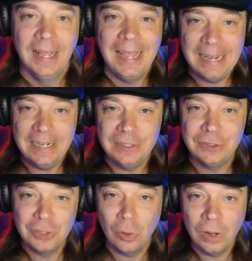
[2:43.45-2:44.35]
It is
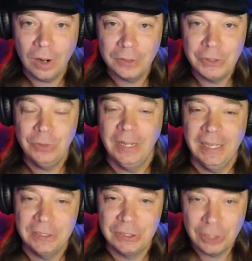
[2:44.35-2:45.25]
so cartoony.
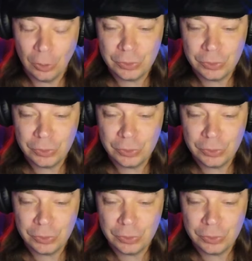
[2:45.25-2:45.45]
It's so